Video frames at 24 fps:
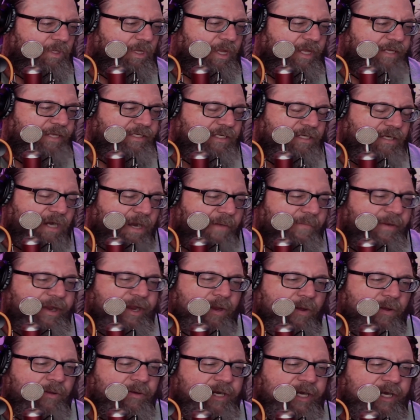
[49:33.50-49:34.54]
I did it on my
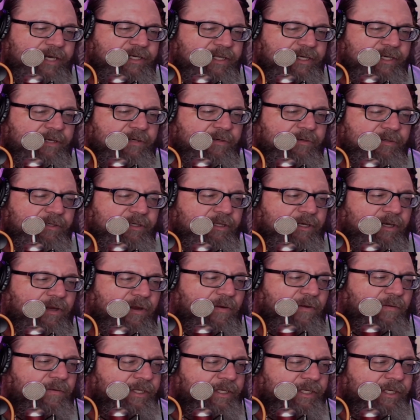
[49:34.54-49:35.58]
own. I did it,
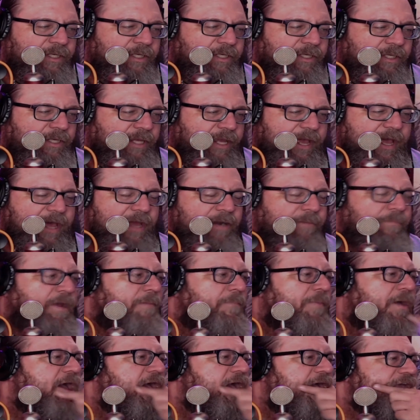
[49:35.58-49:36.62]
out of my
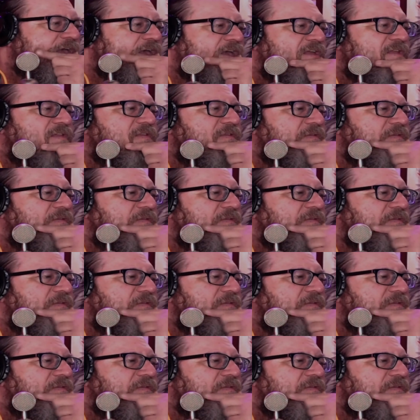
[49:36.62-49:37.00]
pocket.